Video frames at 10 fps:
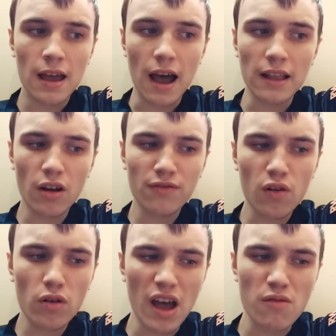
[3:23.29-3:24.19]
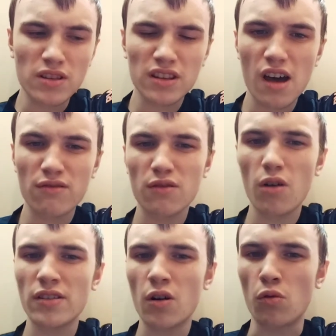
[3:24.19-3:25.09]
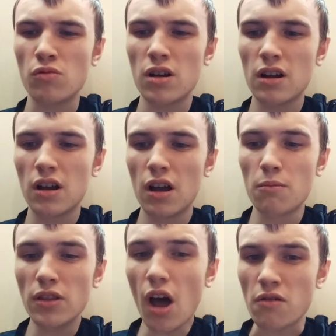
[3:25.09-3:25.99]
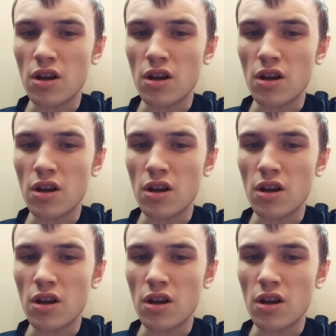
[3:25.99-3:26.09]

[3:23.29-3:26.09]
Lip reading: And I thought that was set up for 1-0. But no.